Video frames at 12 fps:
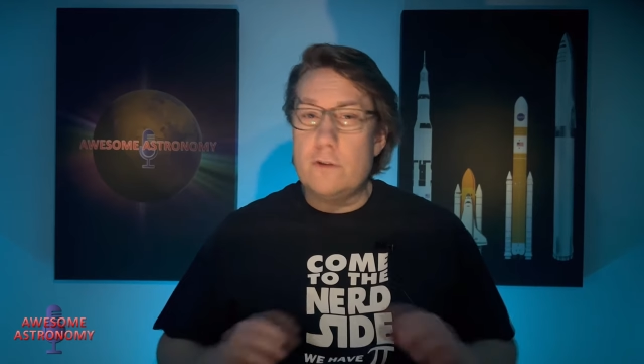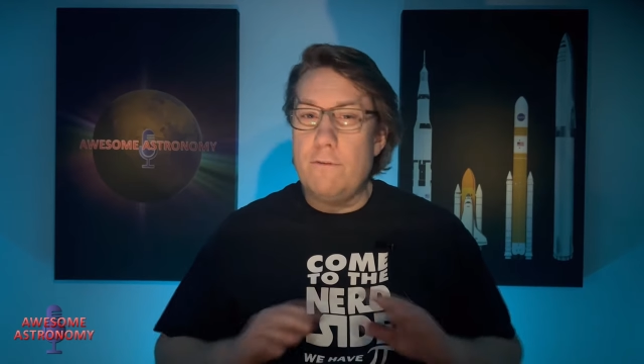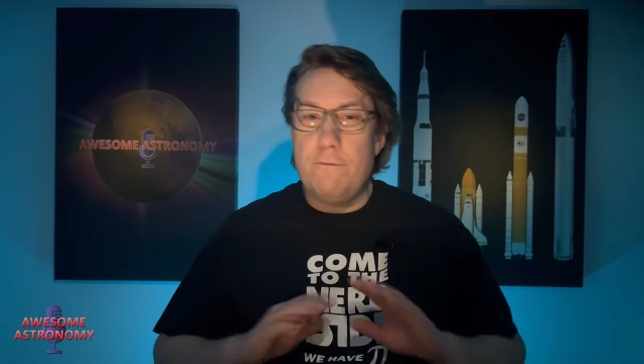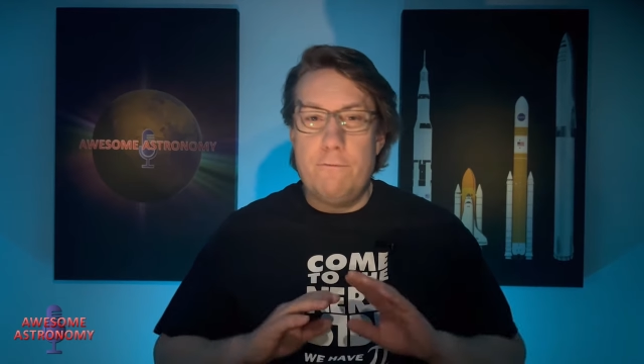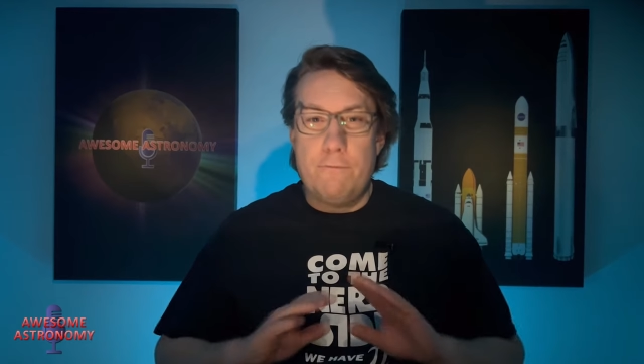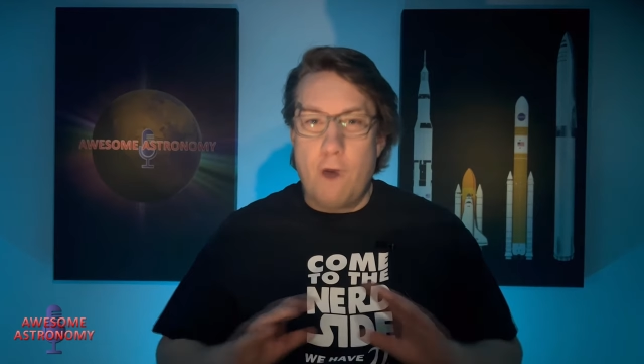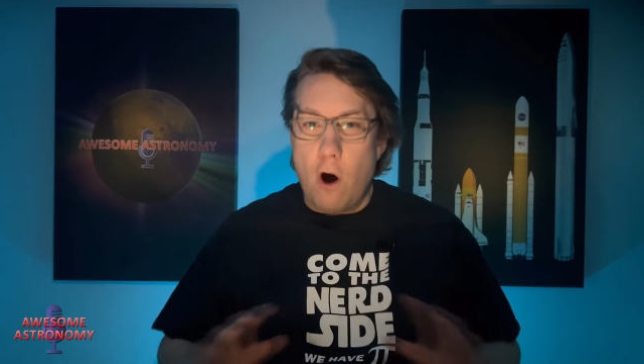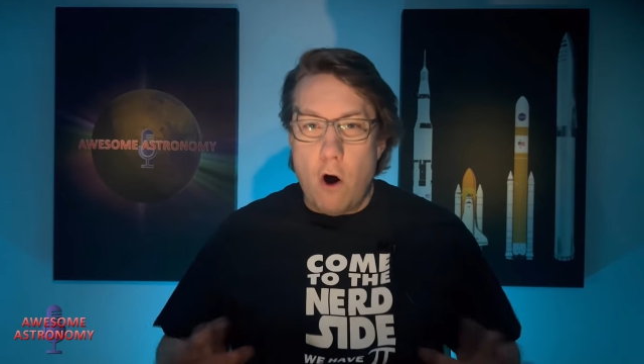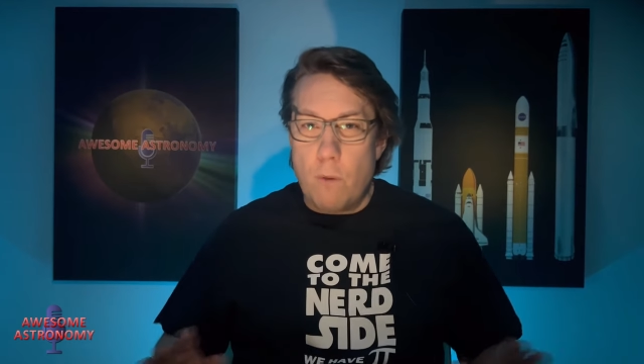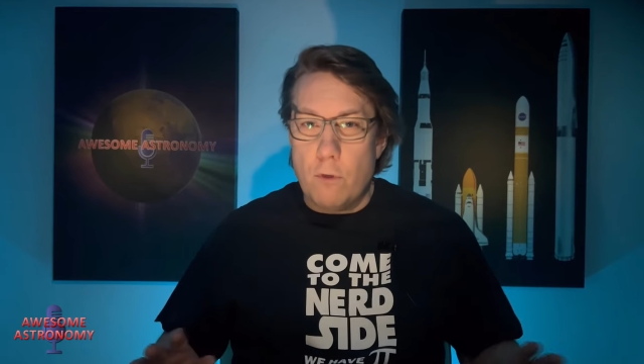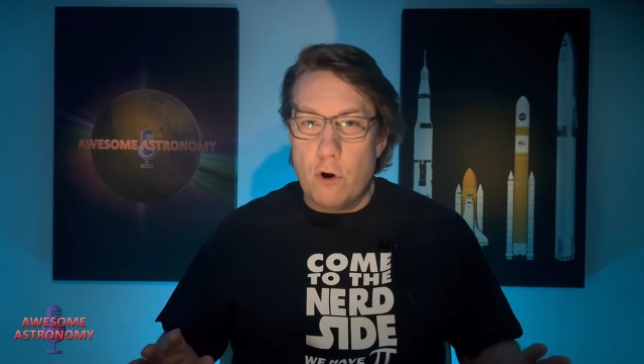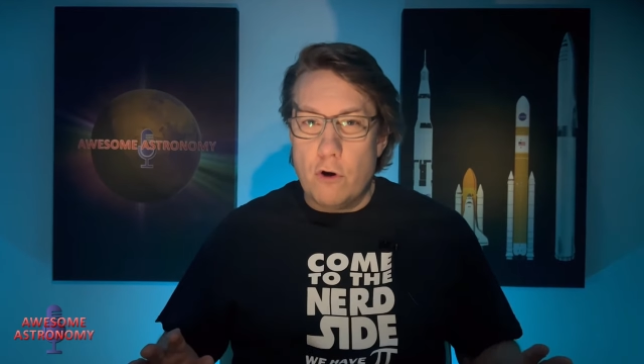
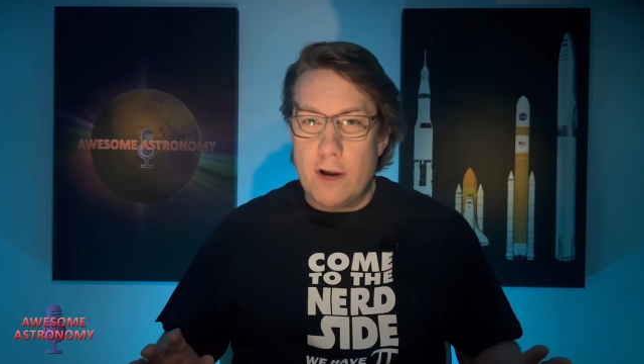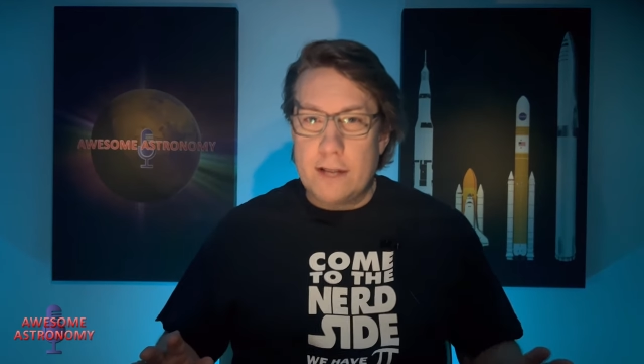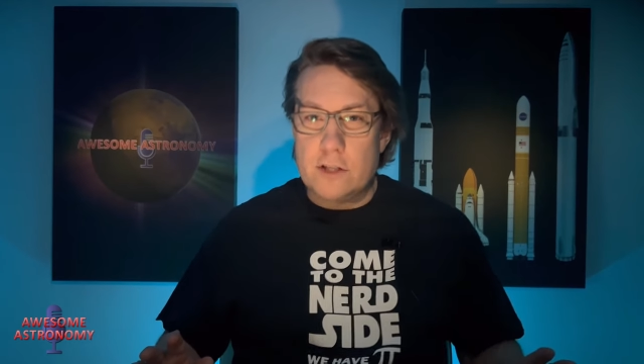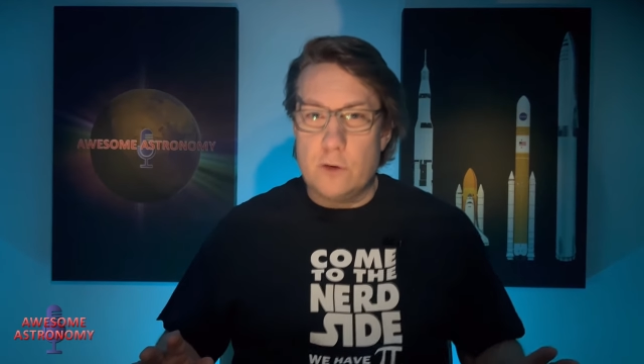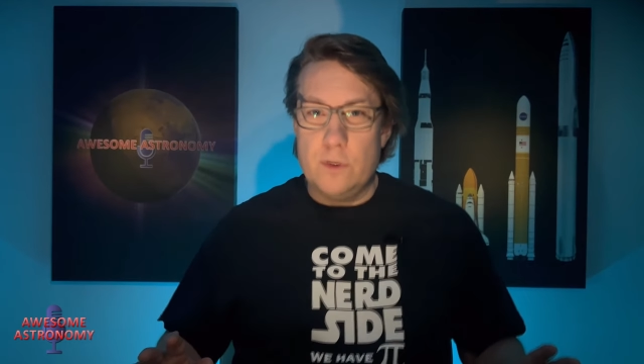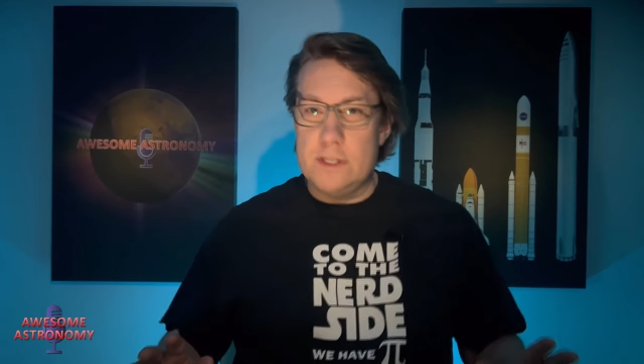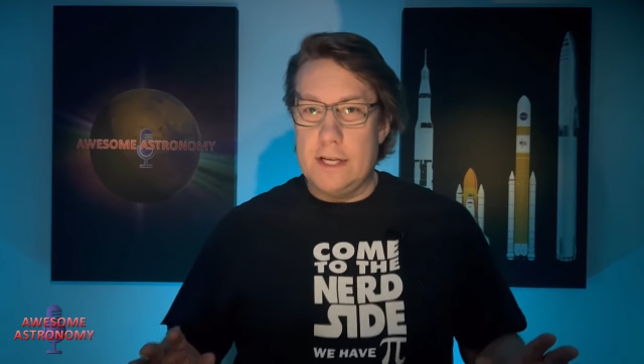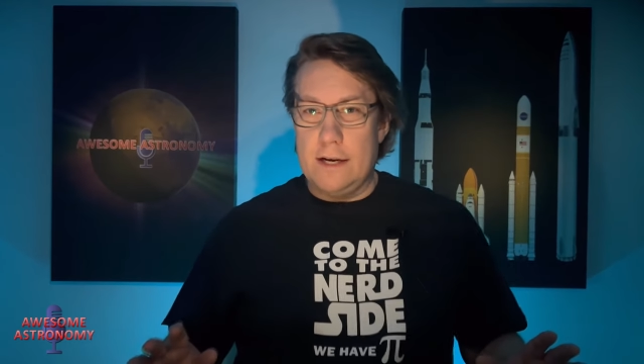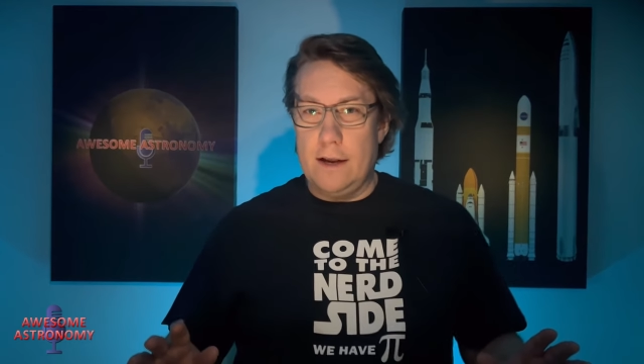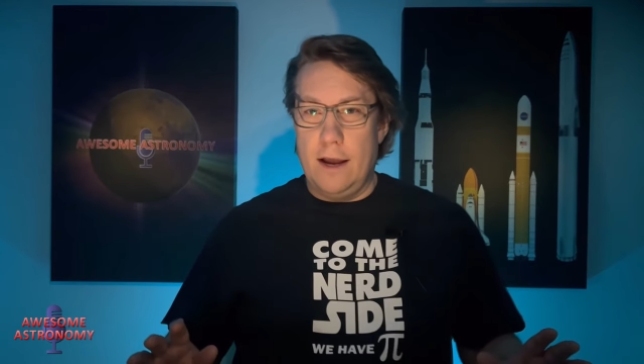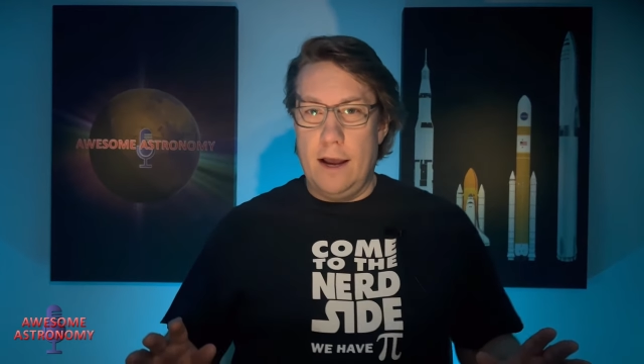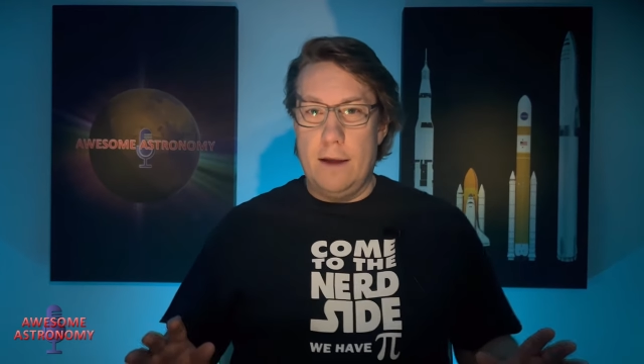far more exquisite
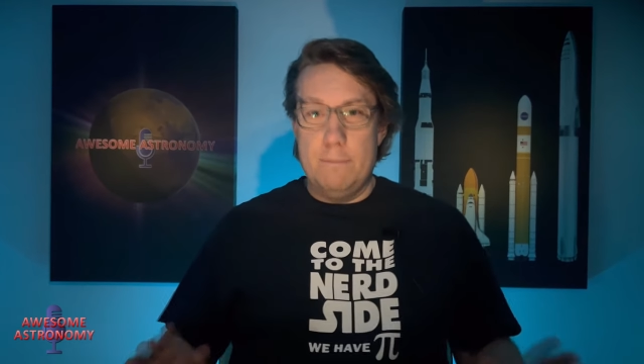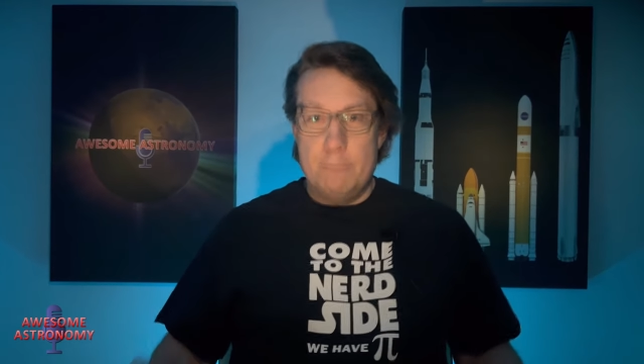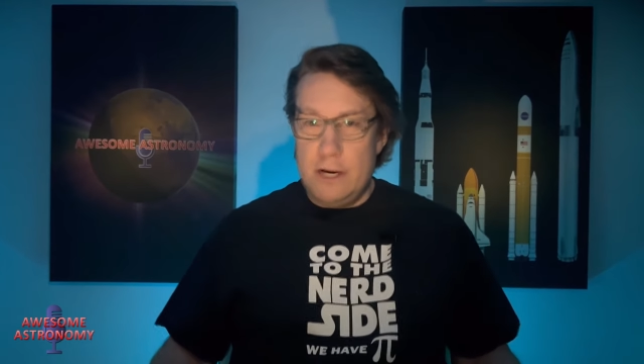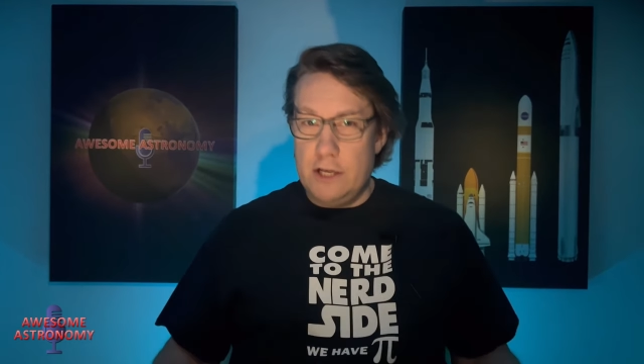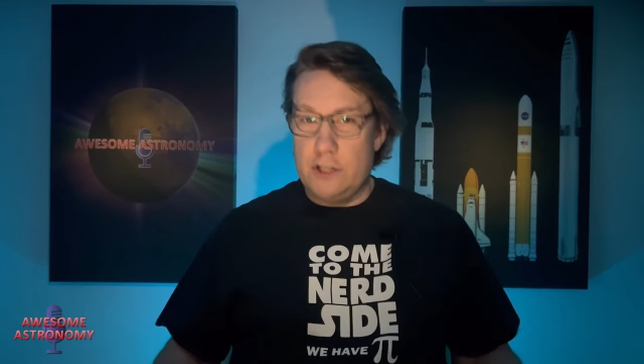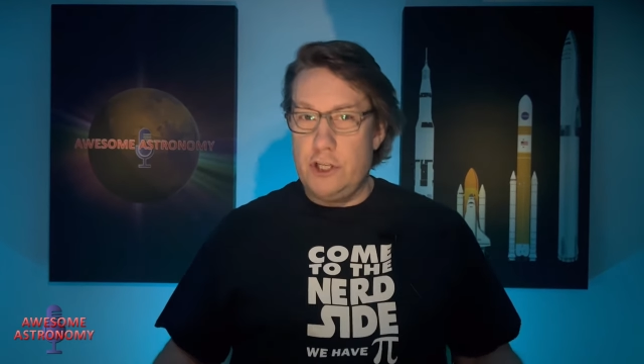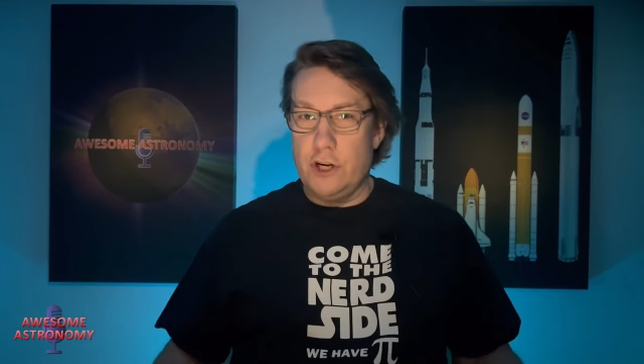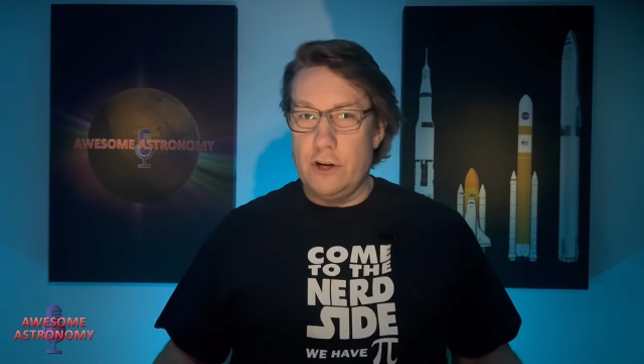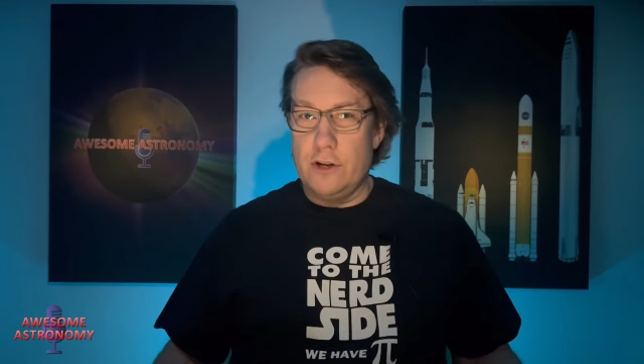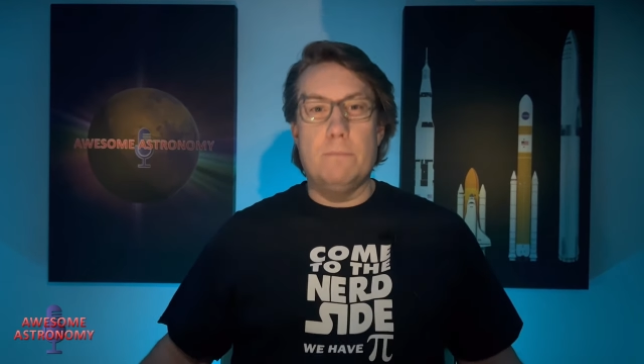and miniature,